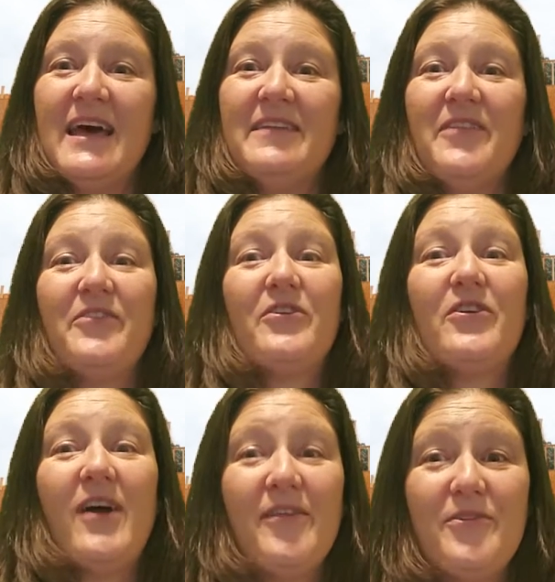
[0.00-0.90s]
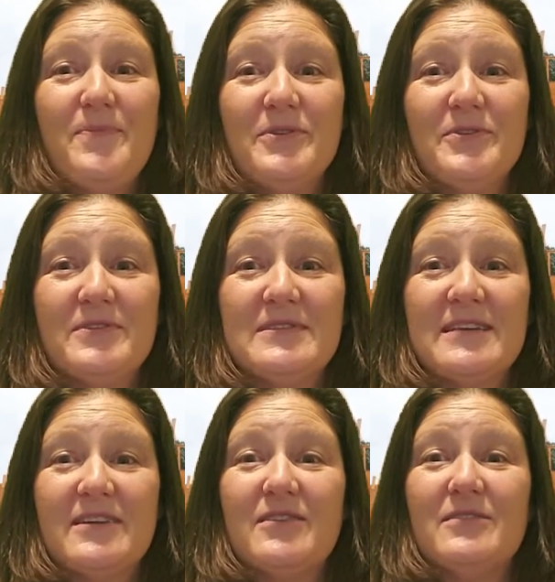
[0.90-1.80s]
and then there are other builders
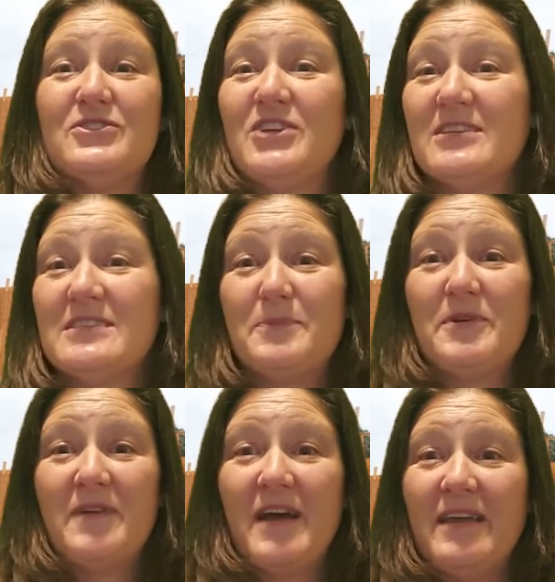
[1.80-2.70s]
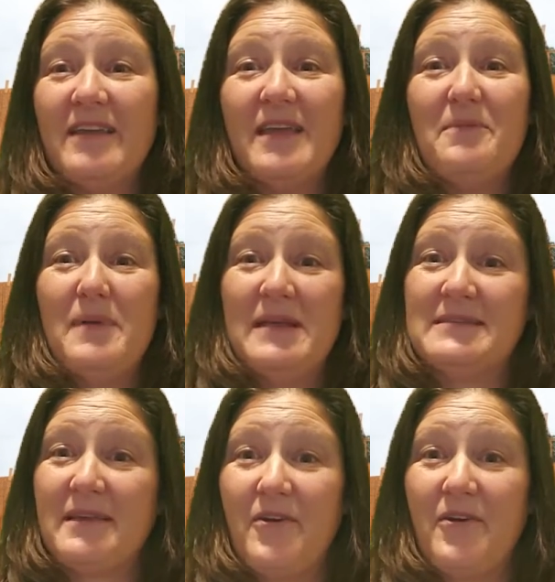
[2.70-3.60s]
that just provide a
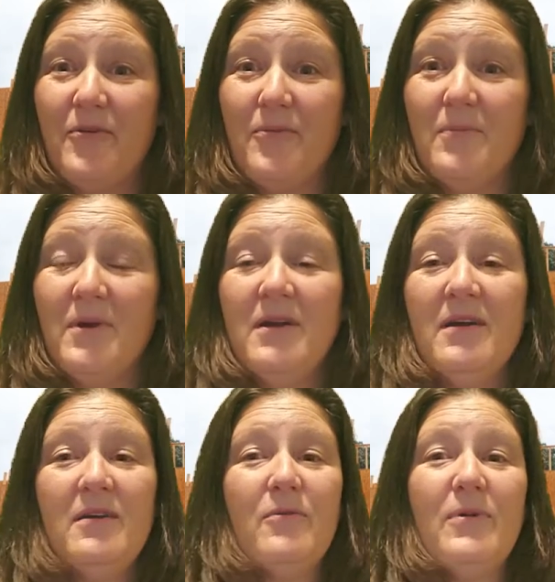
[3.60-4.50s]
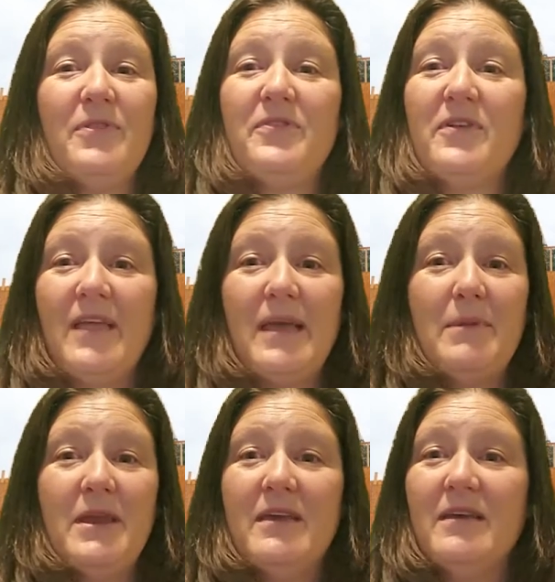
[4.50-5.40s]
basic home with the
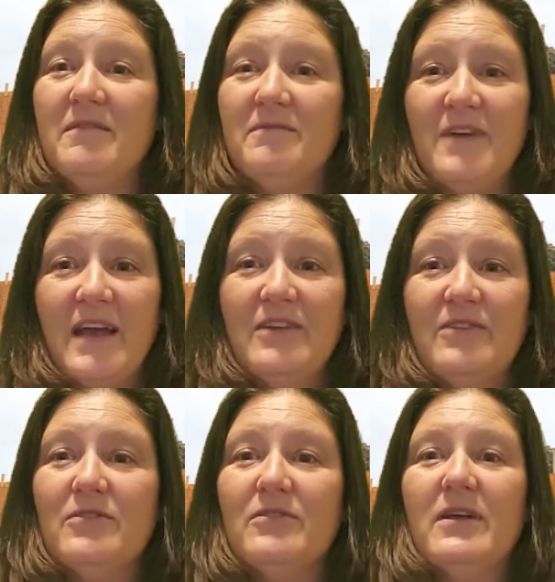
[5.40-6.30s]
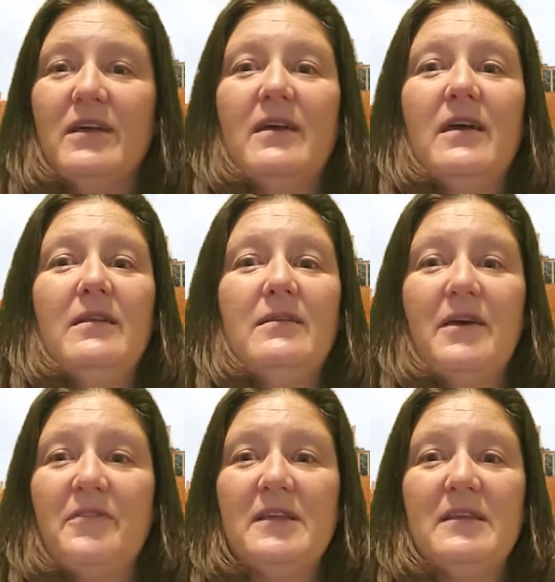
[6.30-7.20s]
laminate and vinyl and
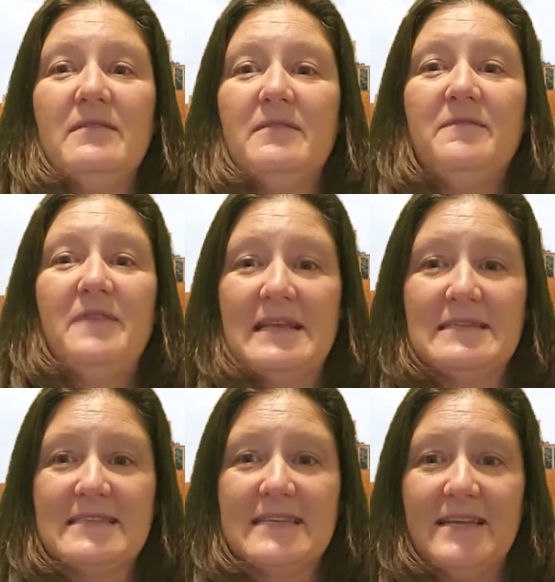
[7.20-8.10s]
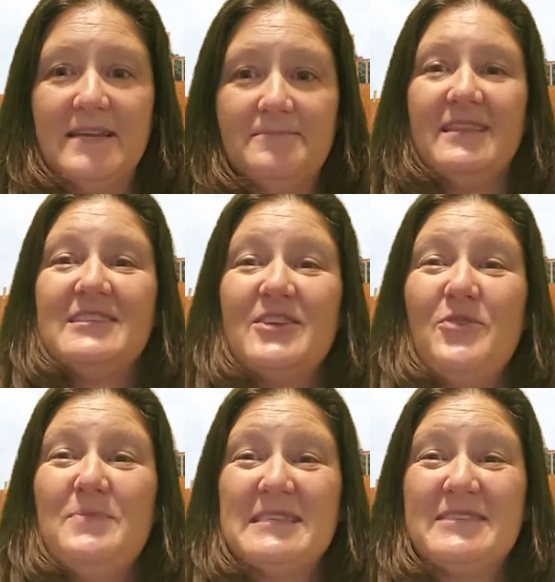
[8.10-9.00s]
nothing fancy. This
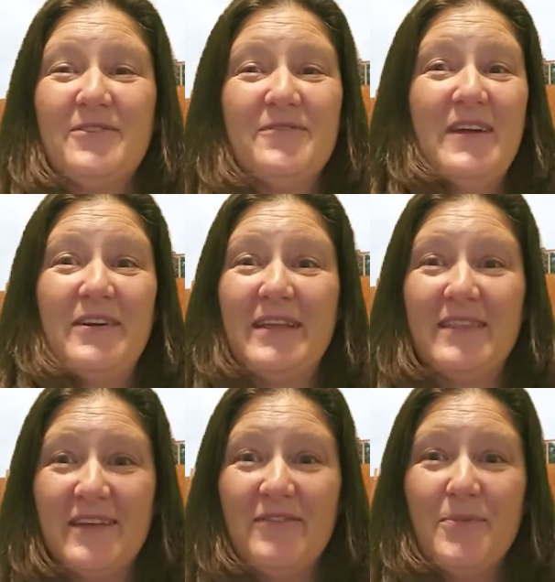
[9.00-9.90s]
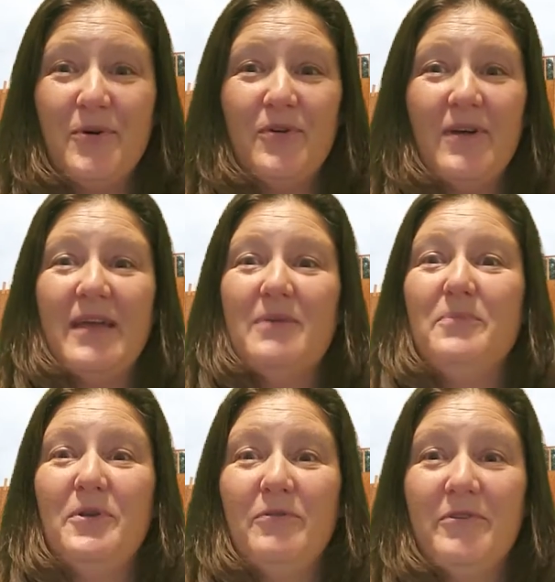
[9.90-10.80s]
home is still very livable and
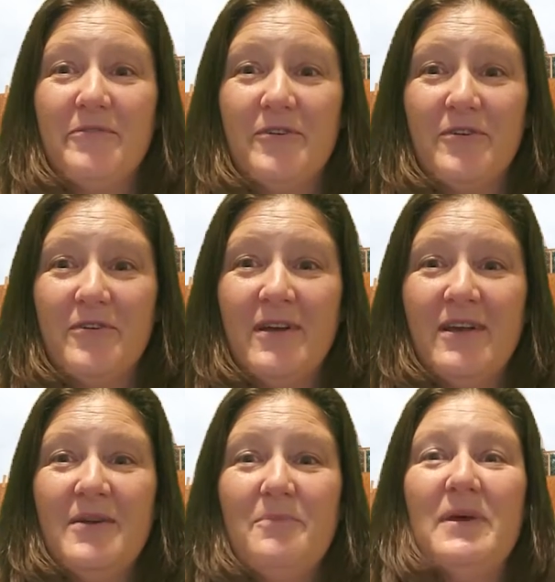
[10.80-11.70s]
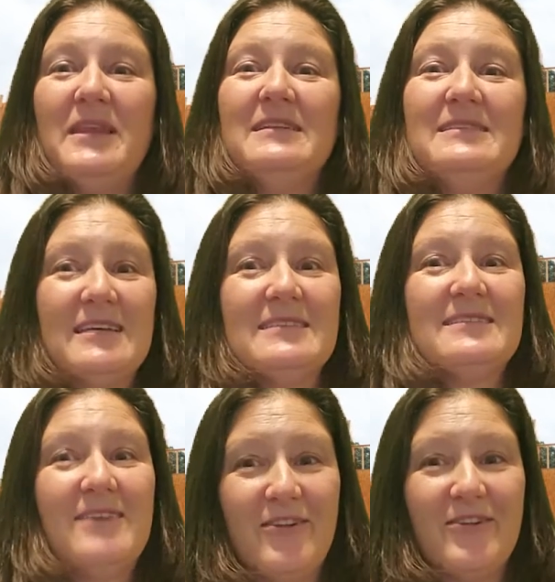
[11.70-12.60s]
beautiful, but it does
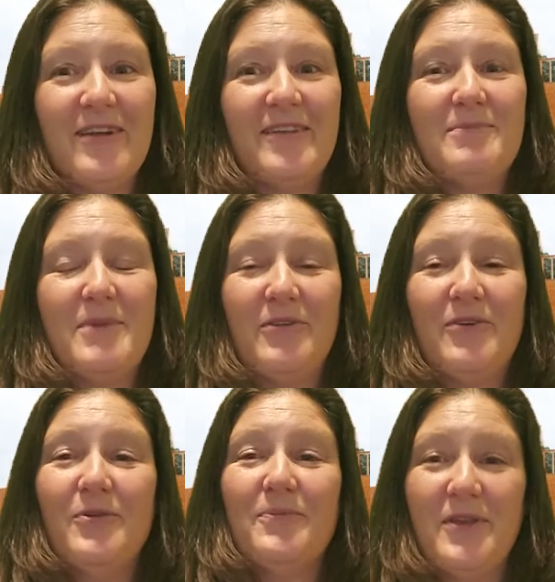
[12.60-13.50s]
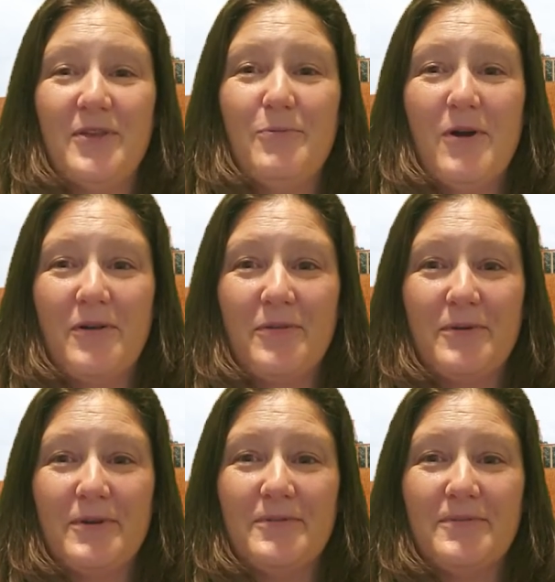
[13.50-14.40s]
not look like the model home that you walk
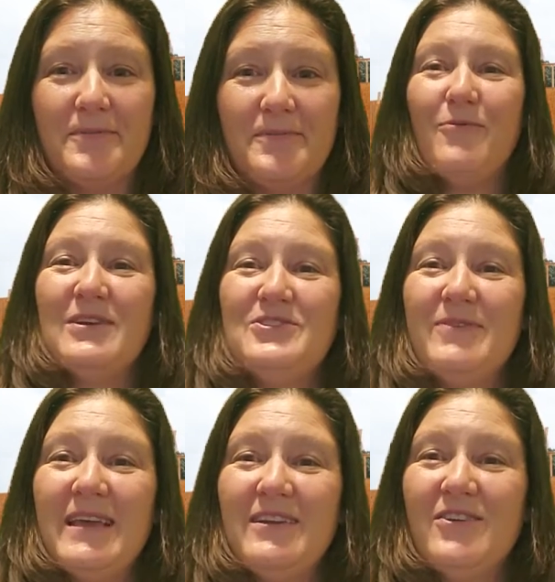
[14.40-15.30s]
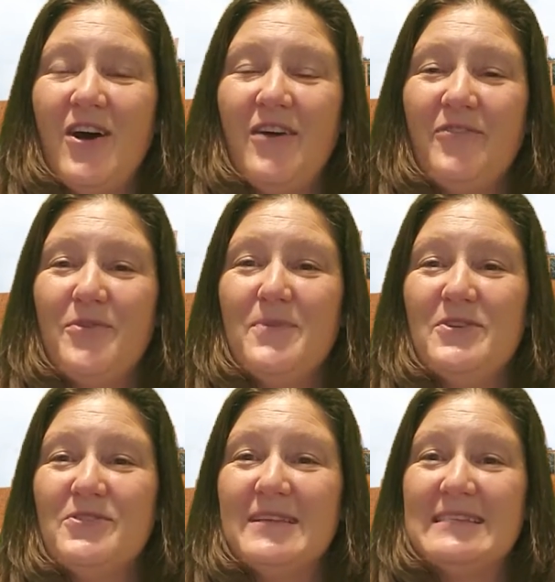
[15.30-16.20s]
through. Once you get an offer
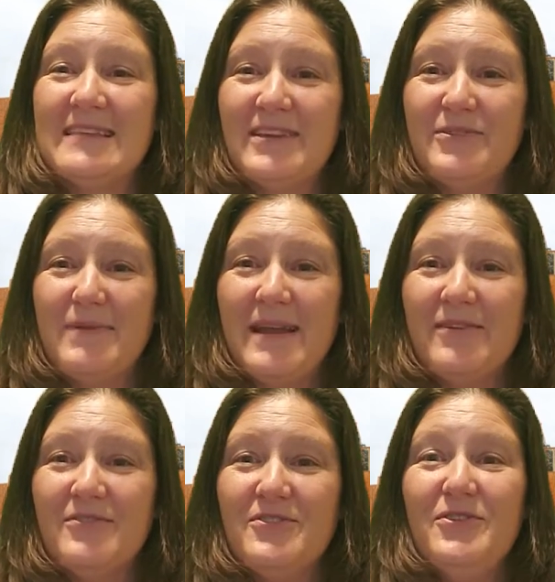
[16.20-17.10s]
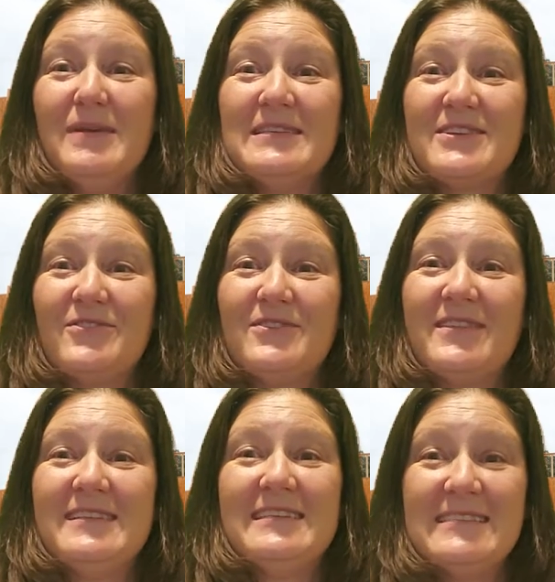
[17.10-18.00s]
mutually signed around, you get to go to
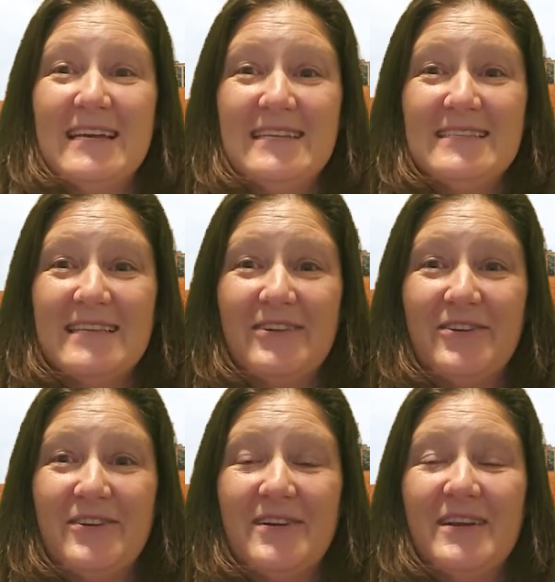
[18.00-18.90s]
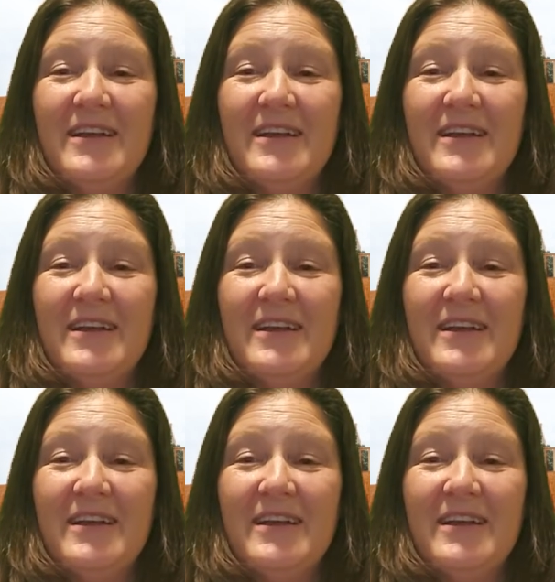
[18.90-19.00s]
the design center.